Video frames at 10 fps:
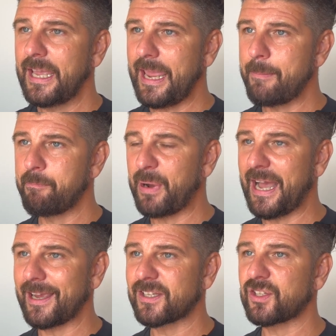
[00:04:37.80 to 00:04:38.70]

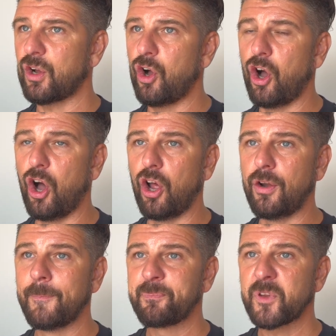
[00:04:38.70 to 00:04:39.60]
impacts
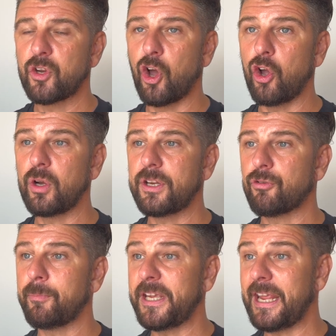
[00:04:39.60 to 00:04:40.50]
on not only the
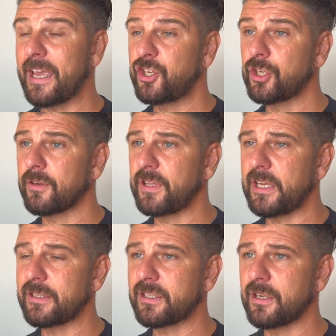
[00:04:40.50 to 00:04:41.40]
remediation of the
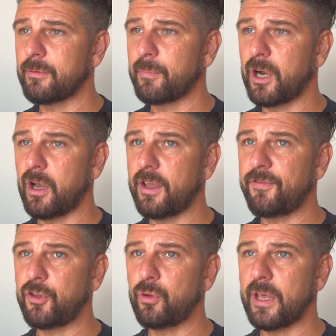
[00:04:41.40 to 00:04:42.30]
incident, but
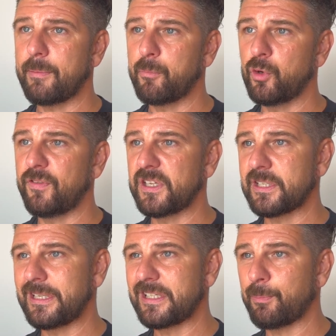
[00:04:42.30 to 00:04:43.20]
if you then move
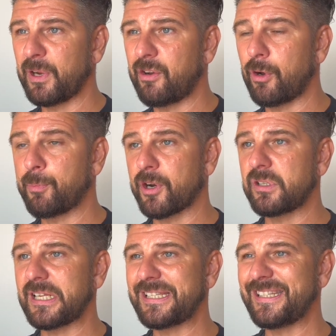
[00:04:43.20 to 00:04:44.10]
into disciplinary
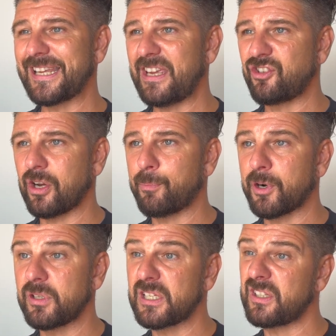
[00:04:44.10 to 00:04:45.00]
processes, HR
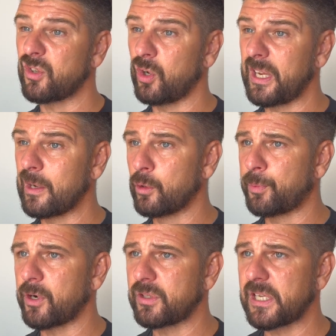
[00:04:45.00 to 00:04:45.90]
processes, or legal
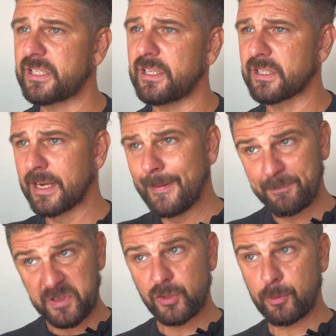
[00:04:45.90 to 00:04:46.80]
processes.
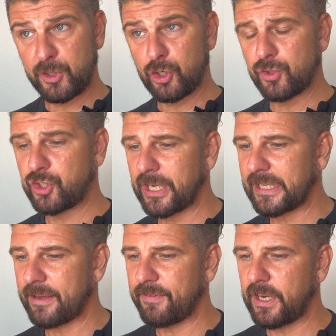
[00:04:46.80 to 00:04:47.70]
So be sure to check
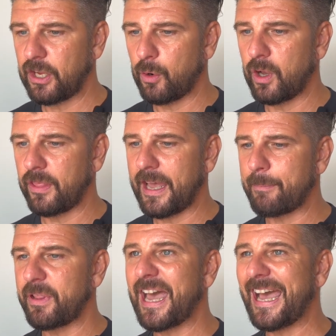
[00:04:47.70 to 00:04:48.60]
that video on
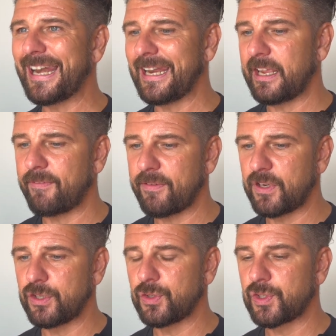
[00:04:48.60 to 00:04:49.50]
that. But the handling of
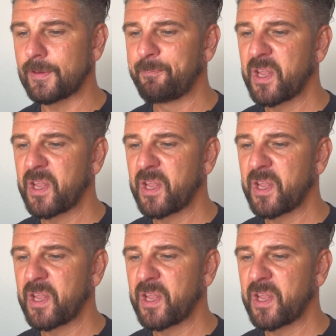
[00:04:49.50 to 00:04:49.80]
evidence.